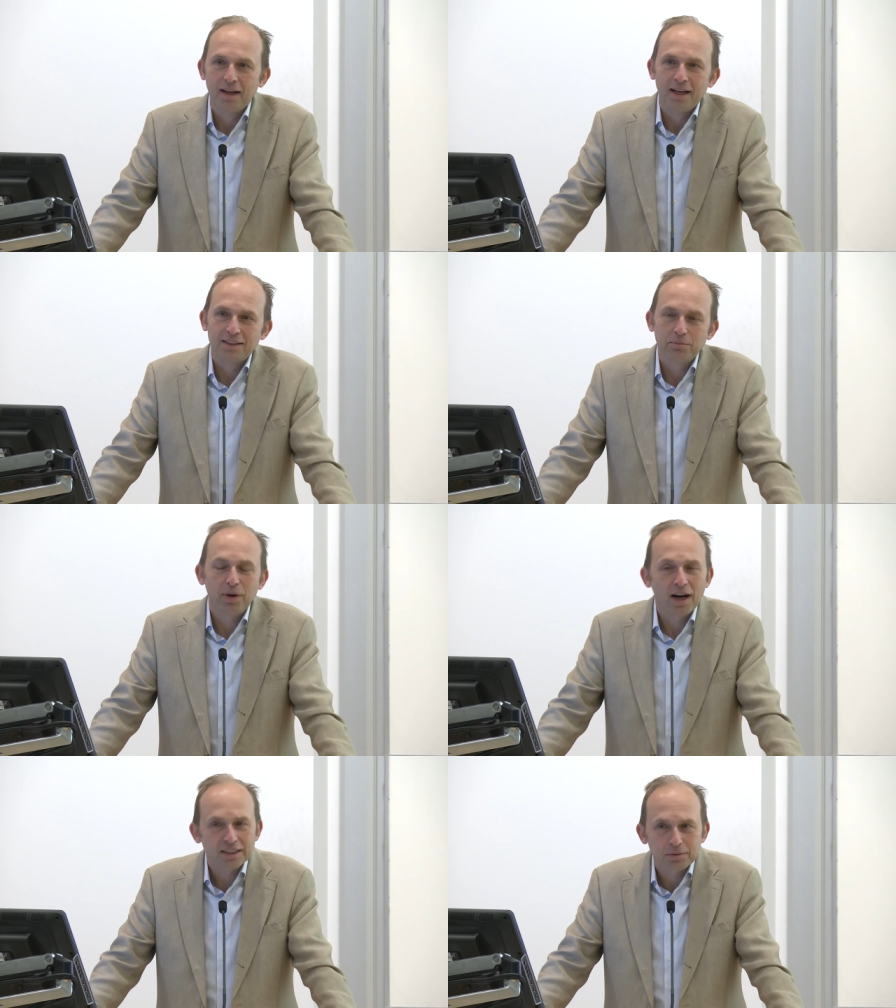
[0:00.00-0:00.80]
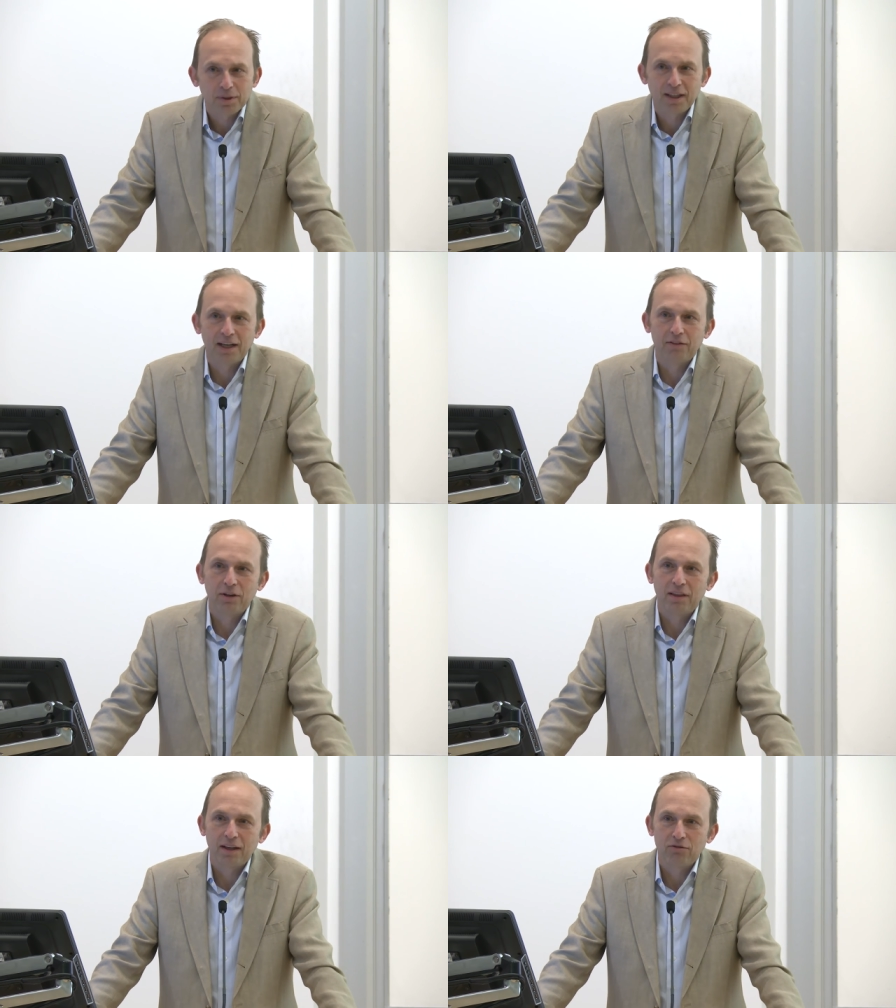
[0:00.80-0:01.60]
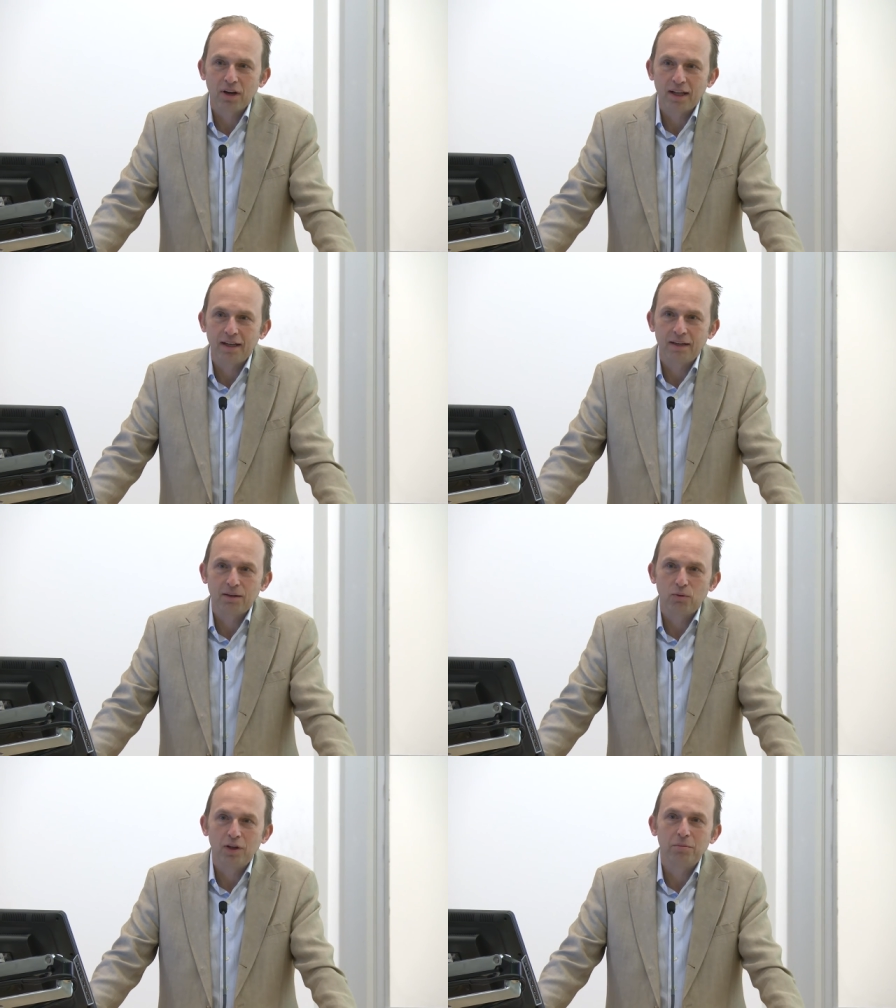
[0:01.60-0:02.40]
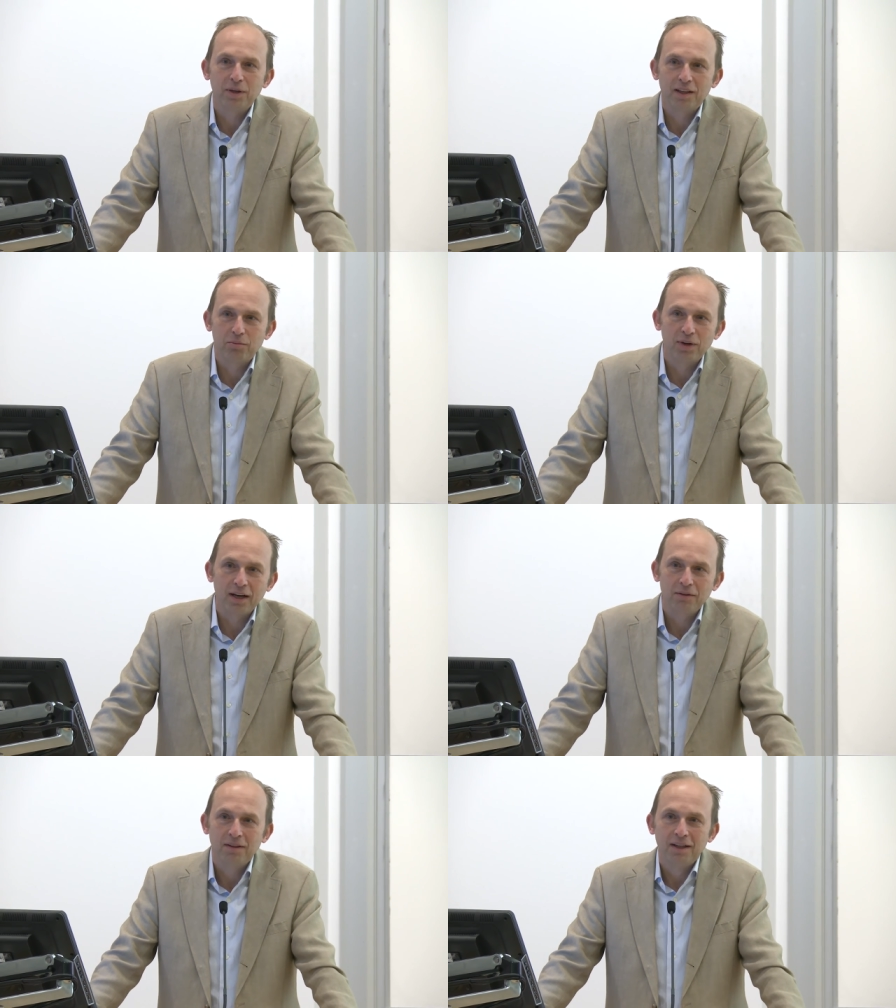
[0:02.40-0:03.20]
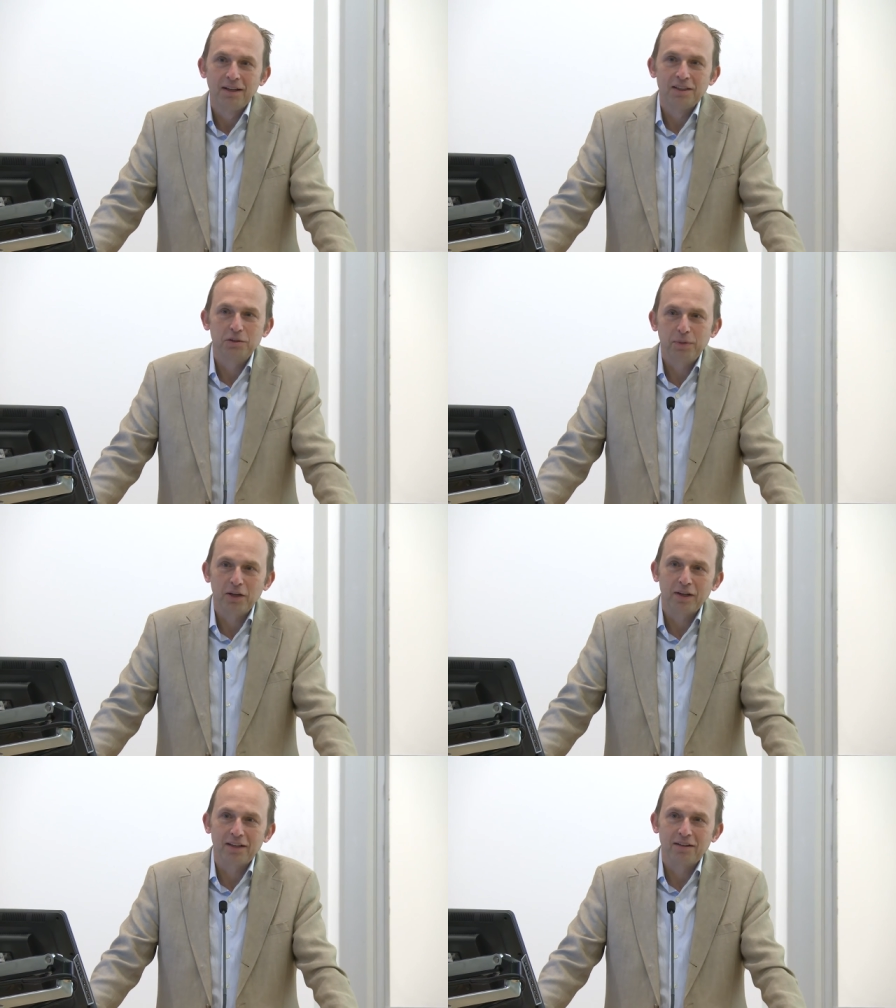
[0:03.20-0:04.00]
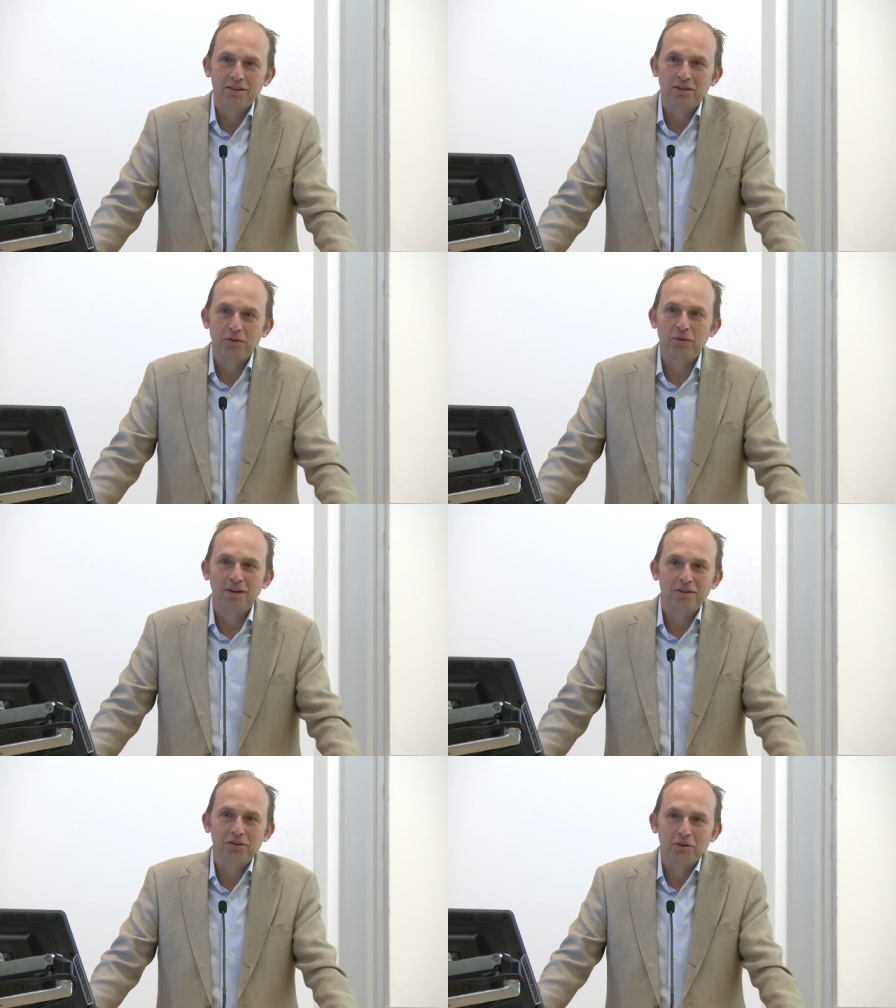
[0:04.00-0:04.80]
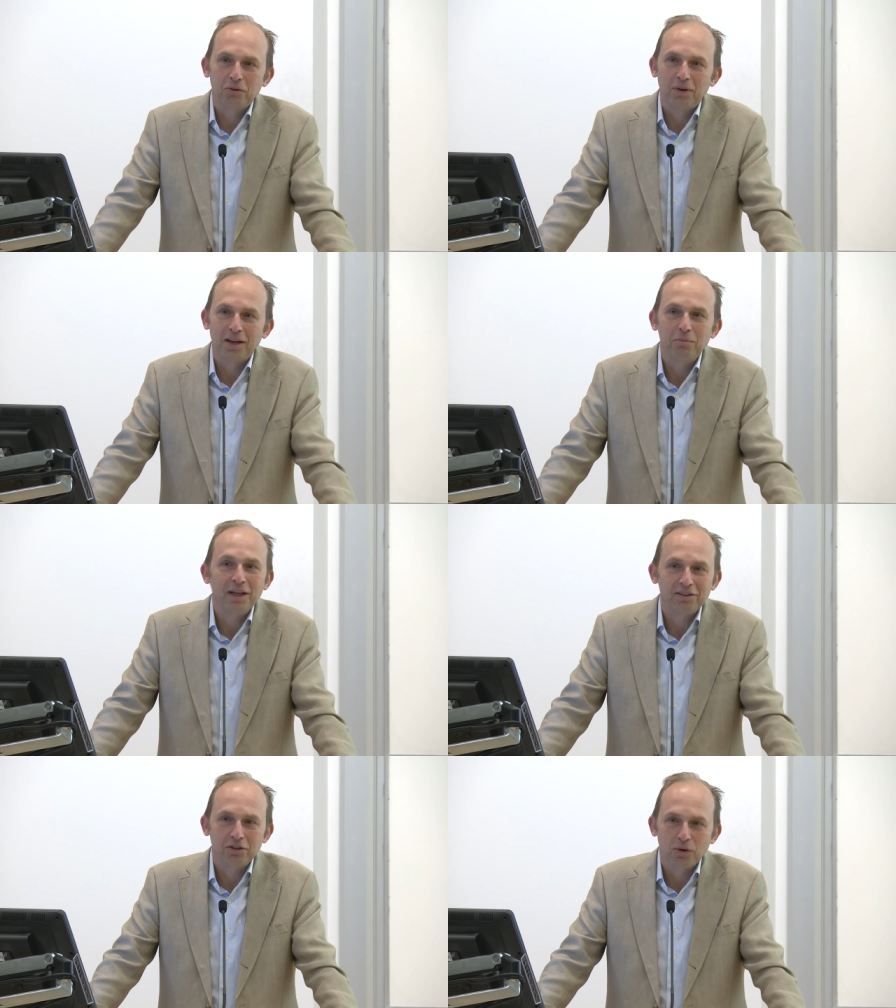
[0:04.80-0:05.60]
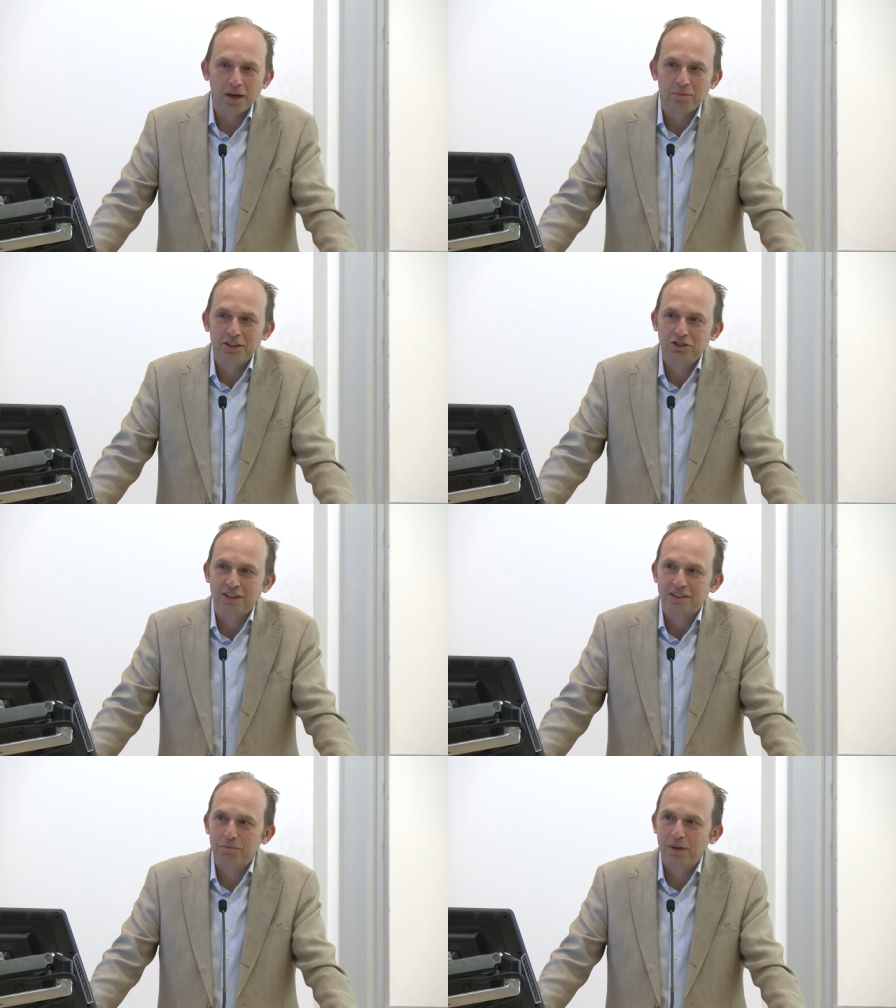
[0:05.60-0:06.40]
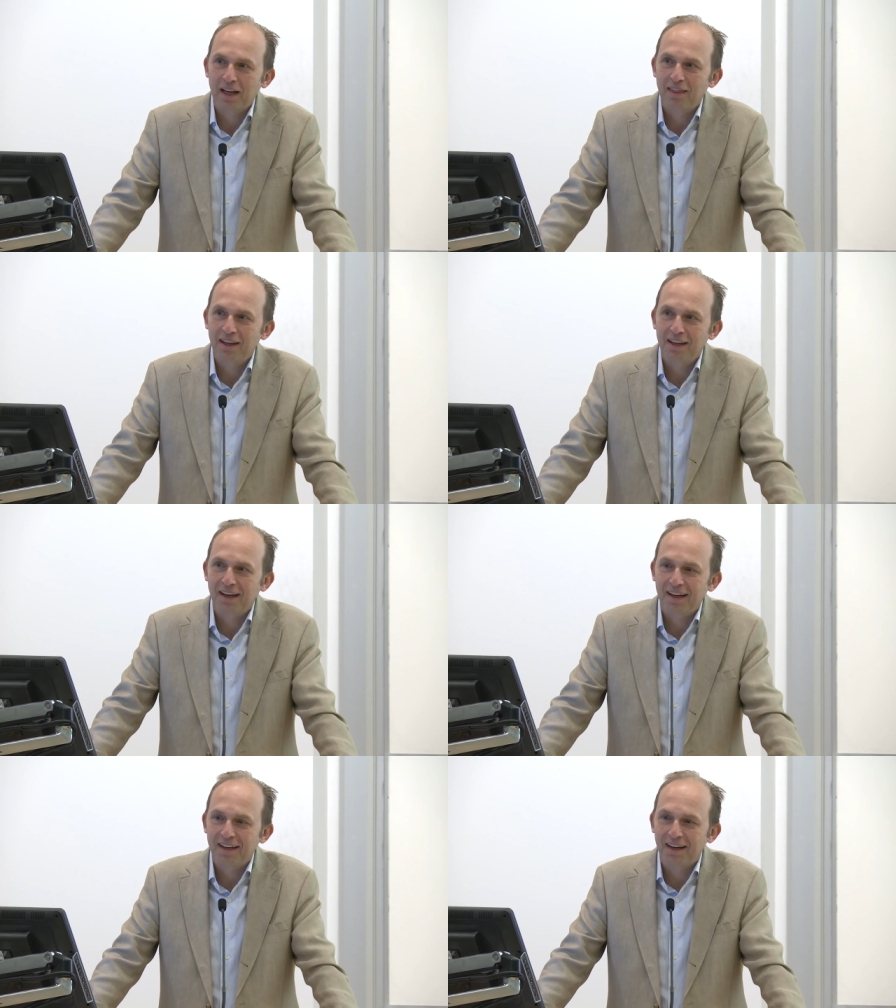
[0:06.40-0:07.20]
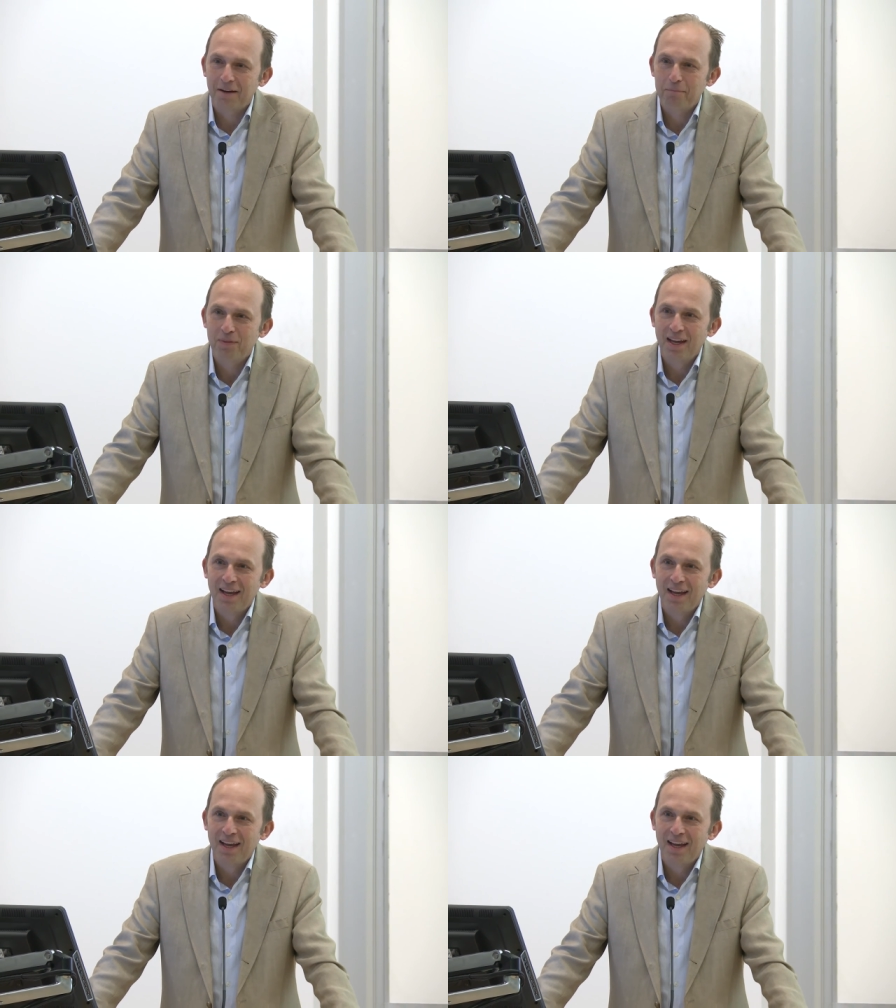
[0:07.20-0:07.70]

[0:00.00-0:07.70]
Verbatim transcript: It's impossible to get everything right, and it wouldn't be in the Brown spirit to to admit to omniscience. But I think I um,